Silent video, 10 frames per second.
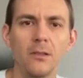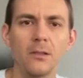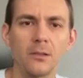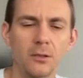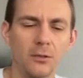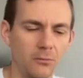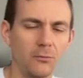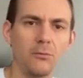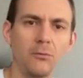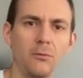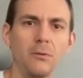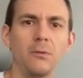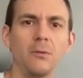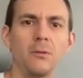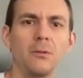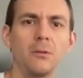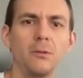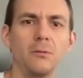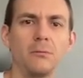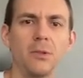So
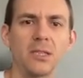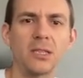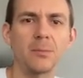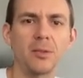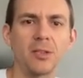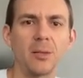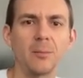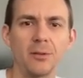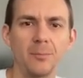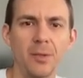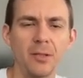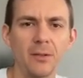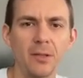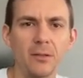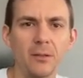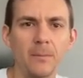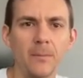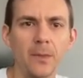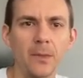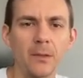we set up the timer repeat event.
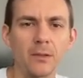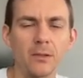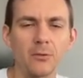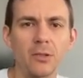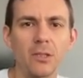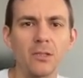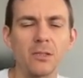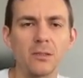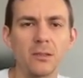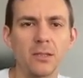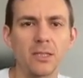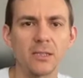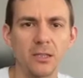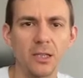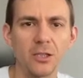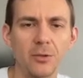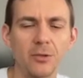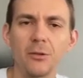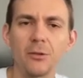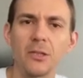So it needs a destination
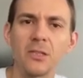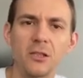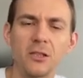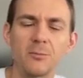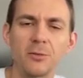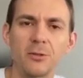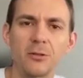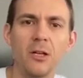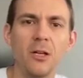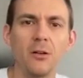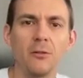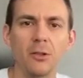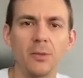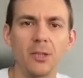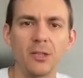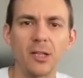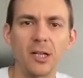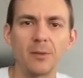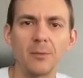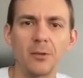module. The destination module will be the
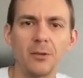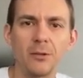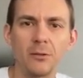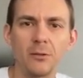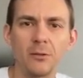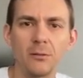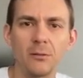timer module.